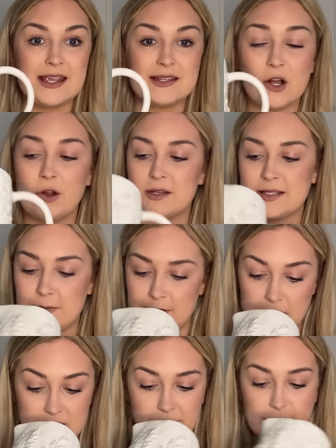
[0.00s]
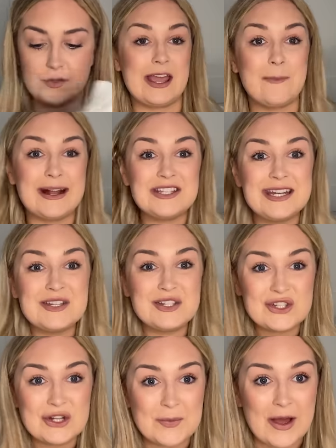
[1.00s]
It's honestly beautiful. Imagine in
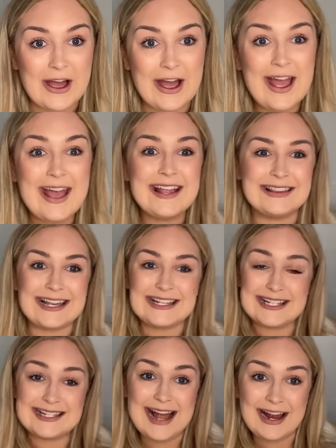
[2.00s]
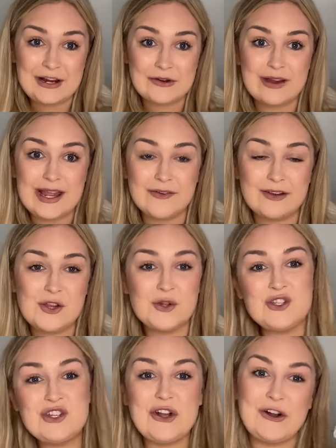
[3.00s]
summer, like sangria in your
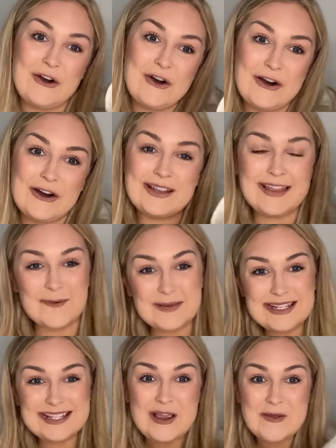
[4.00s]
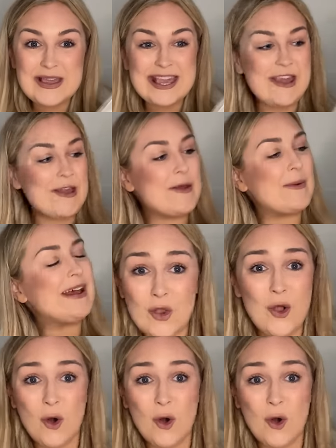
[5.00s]
jug, that'd be so cute.